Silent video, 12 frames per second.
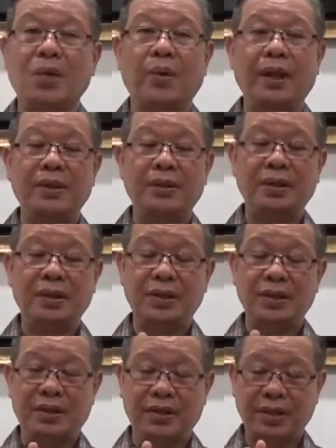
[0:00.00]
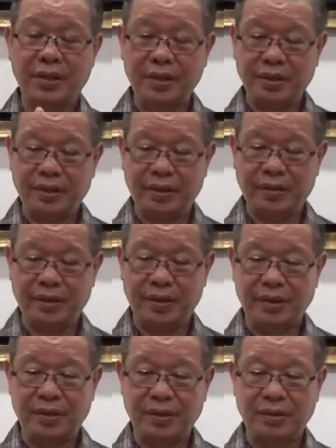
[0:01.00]
When it is still,
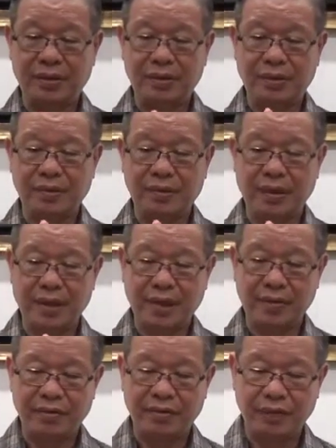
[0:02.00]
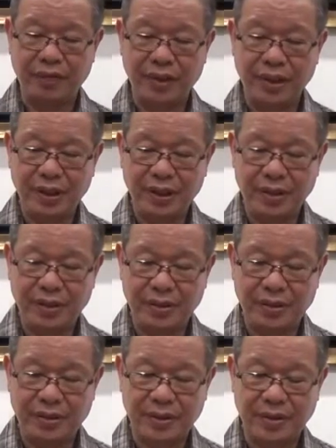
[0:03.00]
you can feel
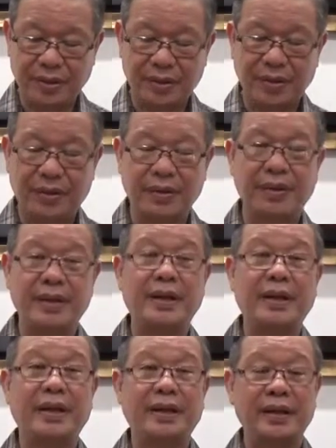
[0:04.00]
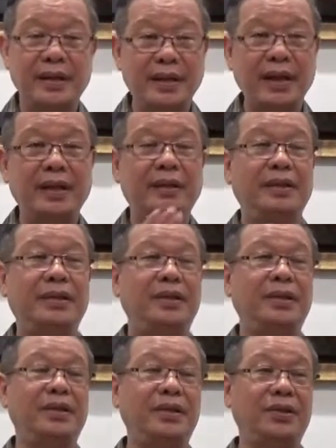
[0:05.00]
it. Then
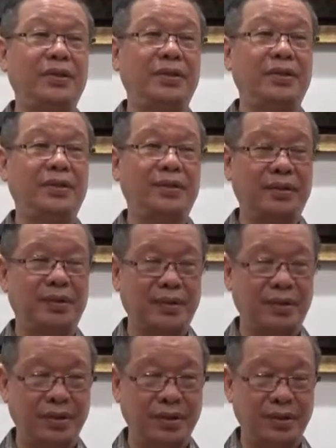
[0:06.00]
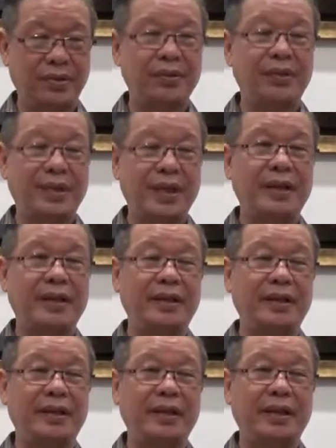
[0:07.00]
it is the true sign.
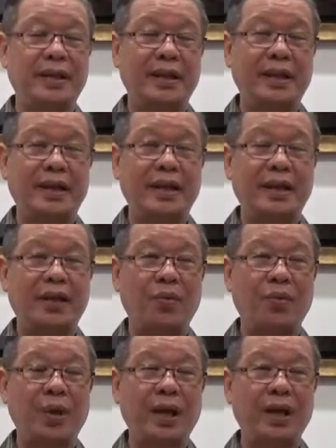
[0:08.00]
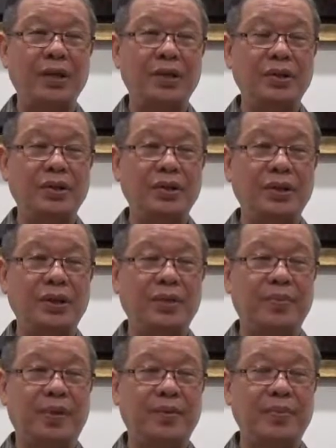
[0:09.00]
When you do
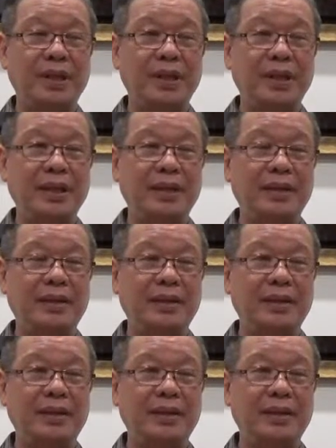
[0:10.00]
this properly,